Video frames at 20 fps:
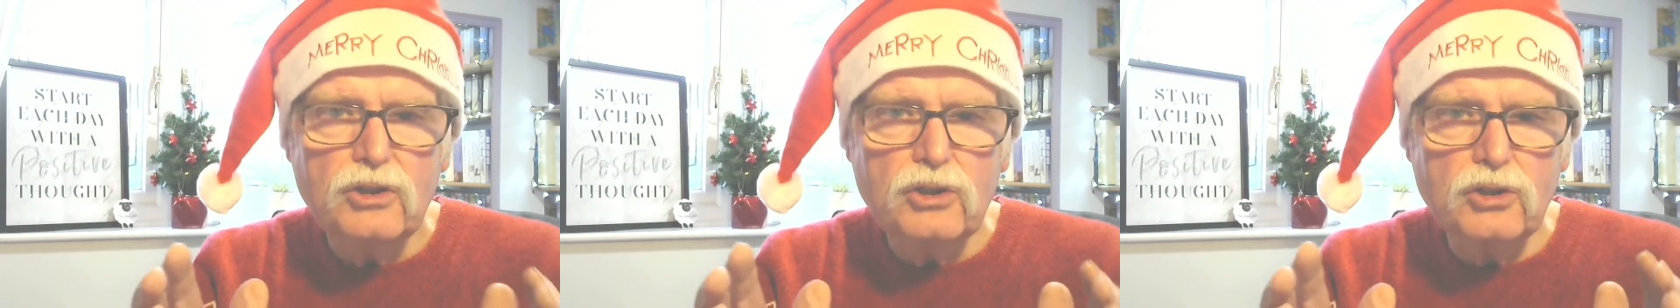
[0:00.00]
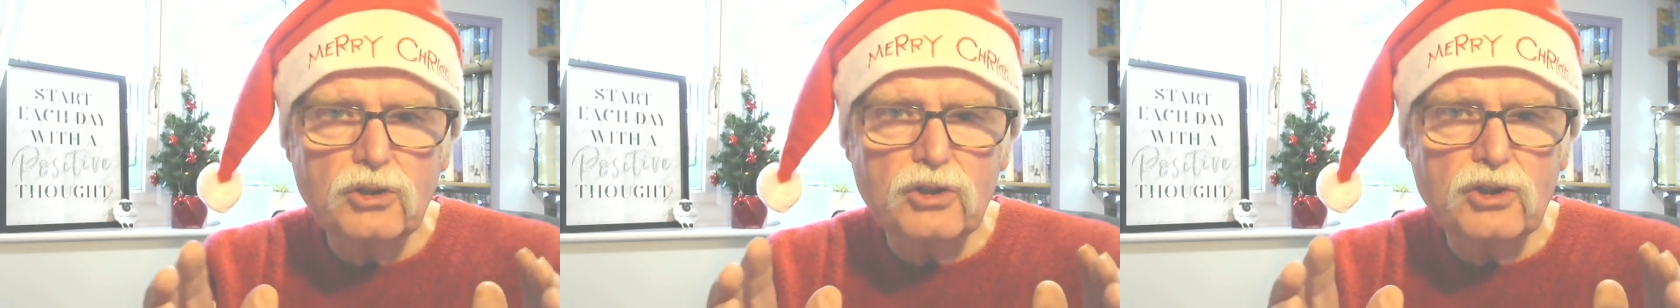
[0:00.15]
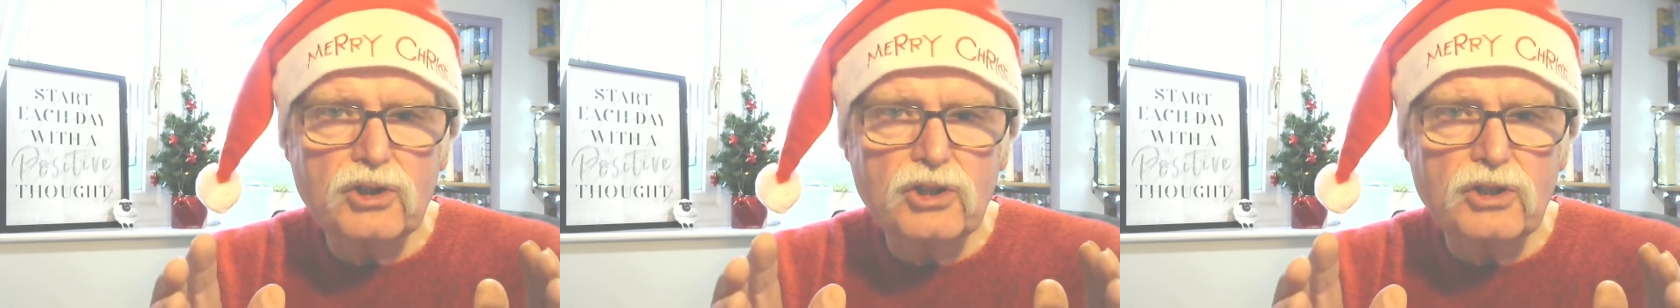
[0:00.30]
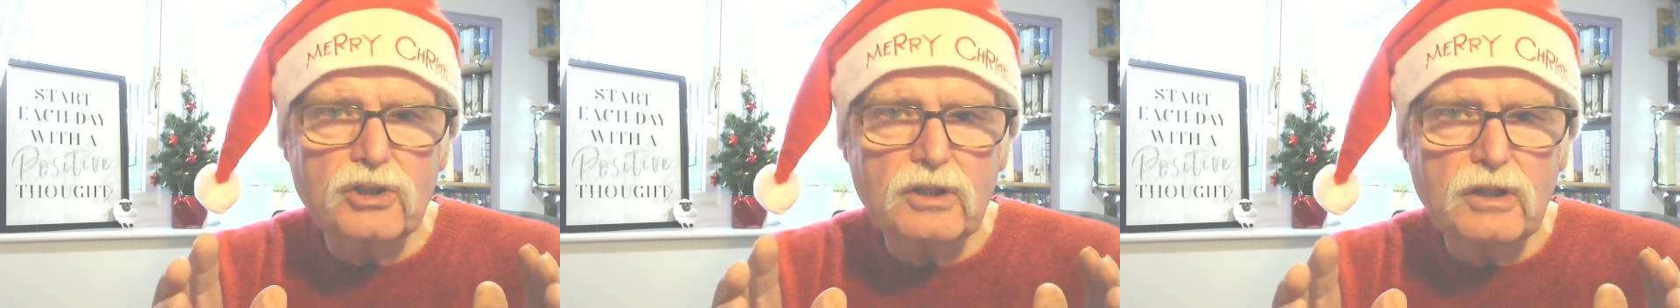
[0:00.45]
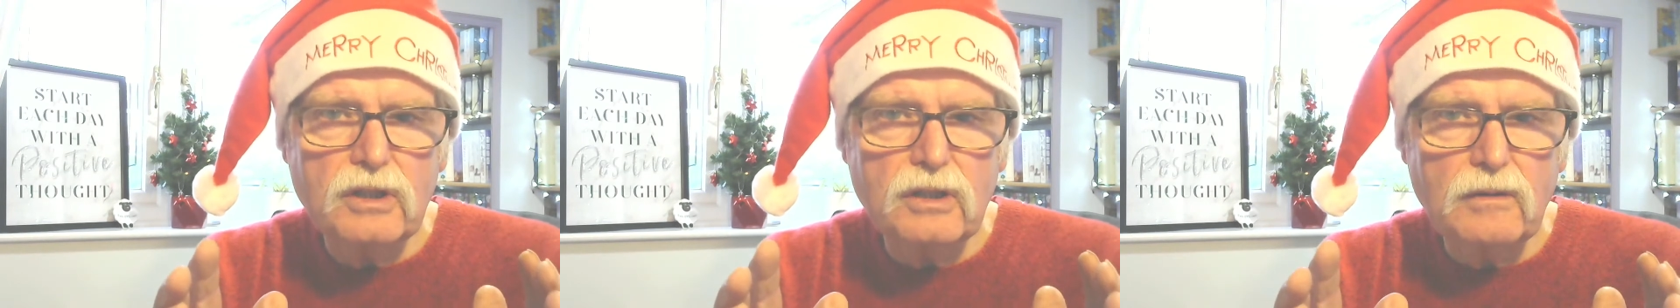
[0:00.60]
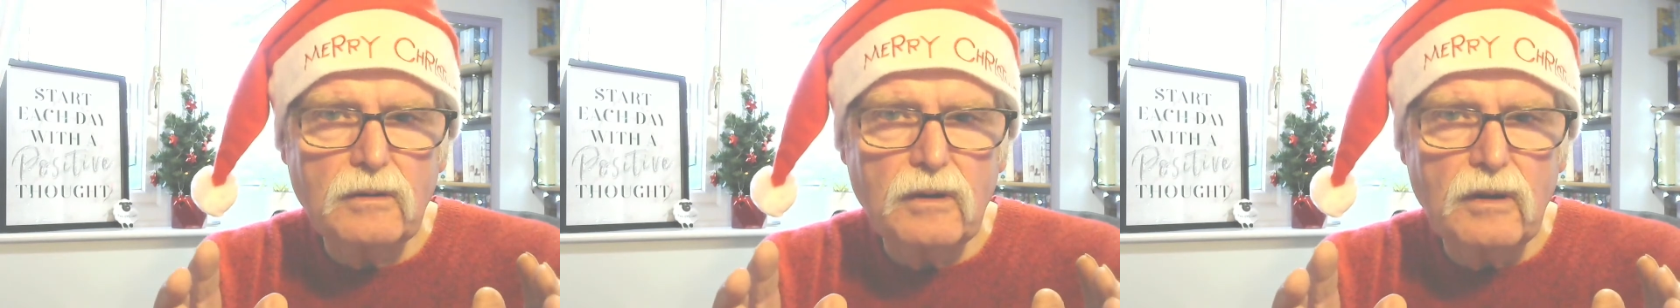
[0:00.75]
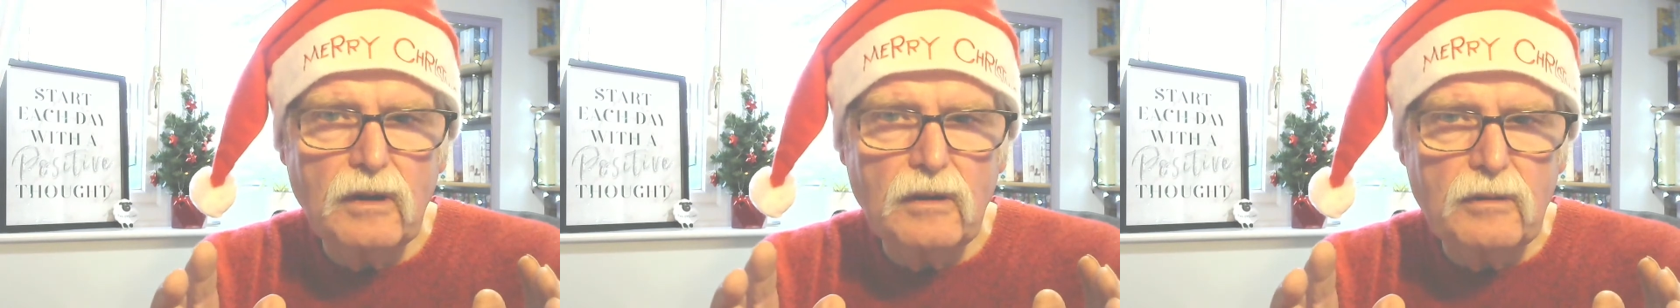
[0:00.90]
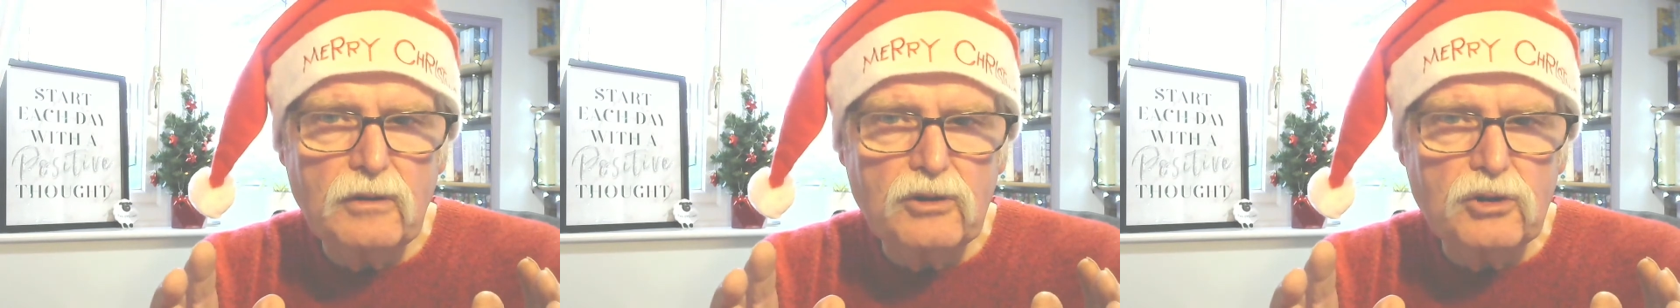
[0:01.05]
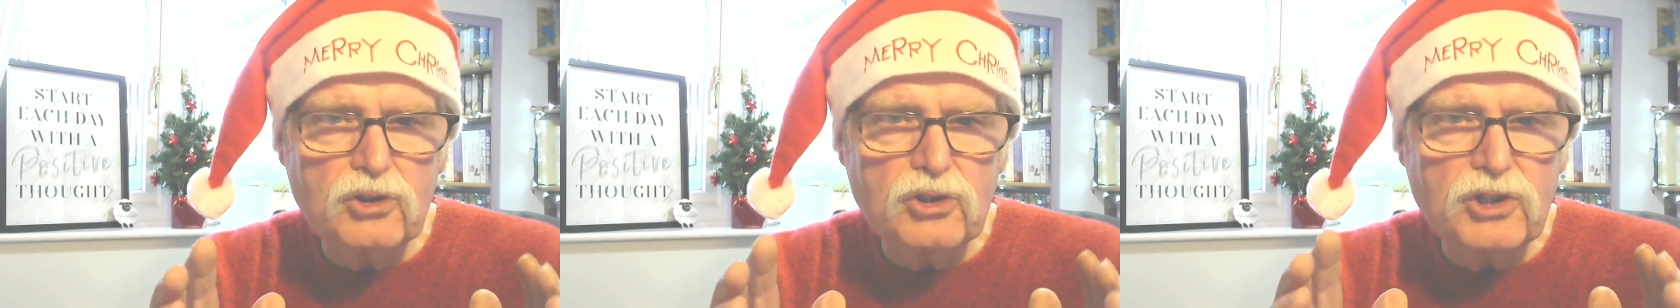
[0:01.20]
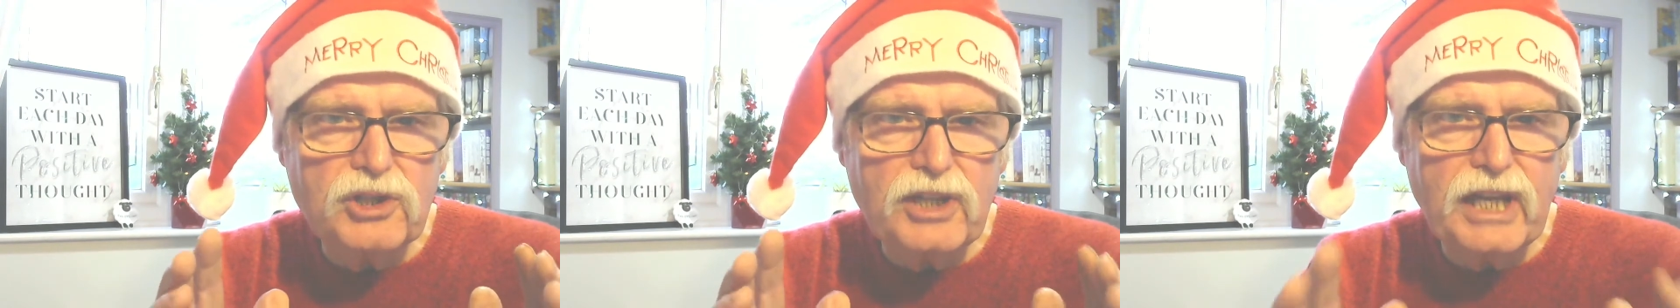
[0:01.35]
Just
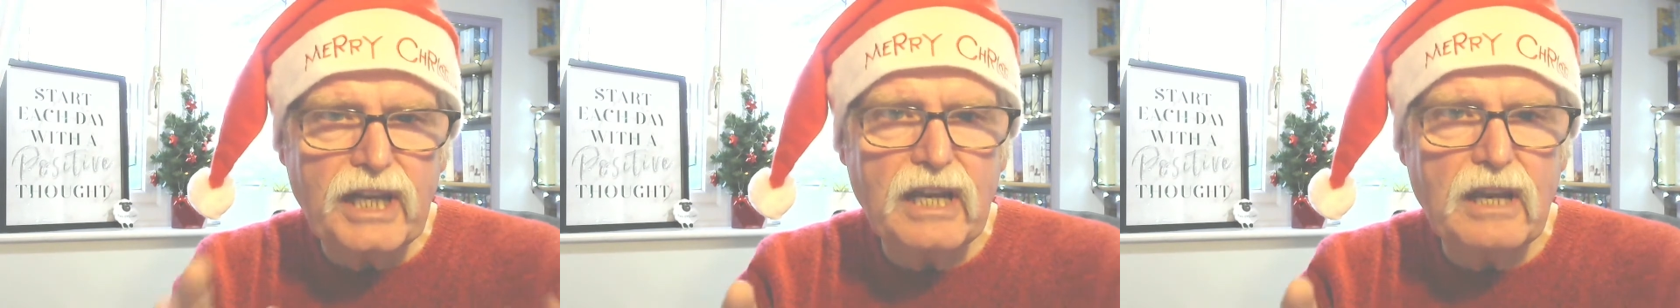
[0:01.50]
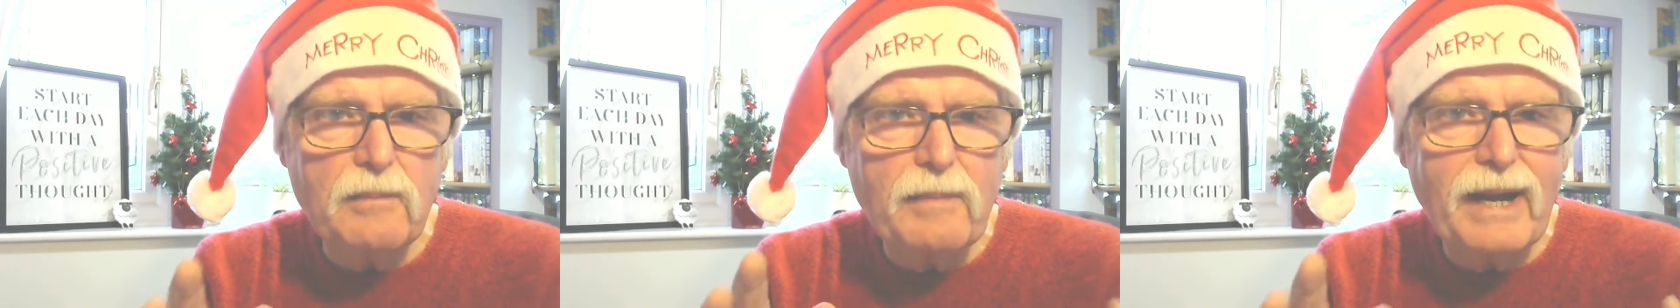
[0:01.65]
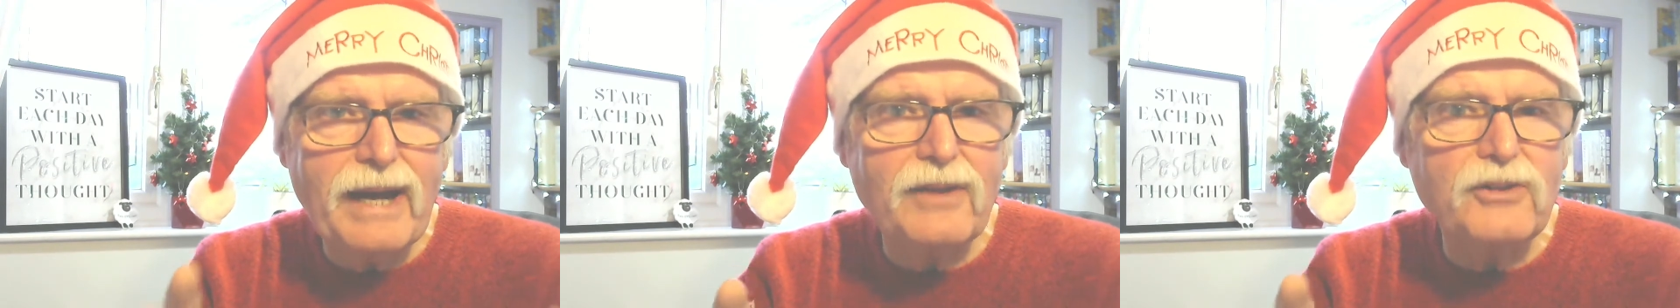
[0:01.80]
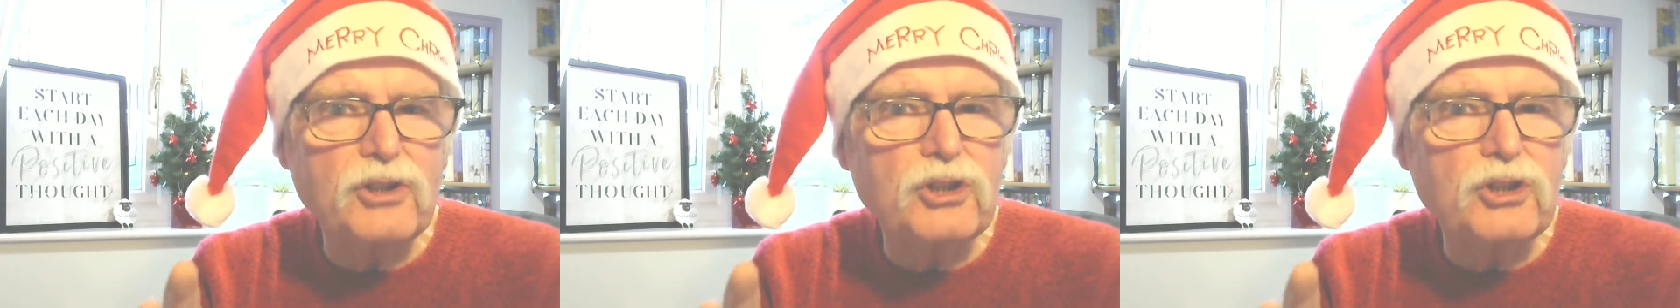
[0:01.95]
think about